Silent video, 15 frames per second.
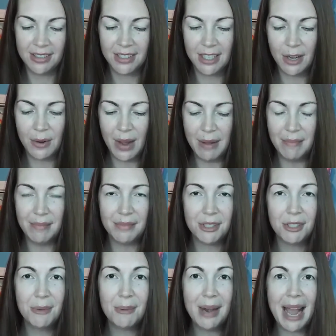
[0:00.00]
So I'm
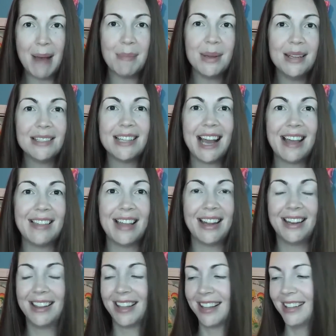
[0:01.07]
super happy to add that
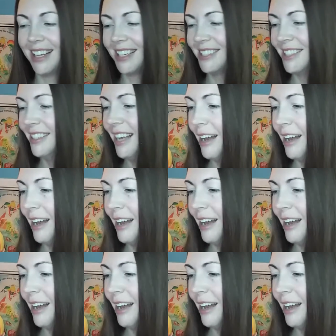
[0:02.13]
to the collection.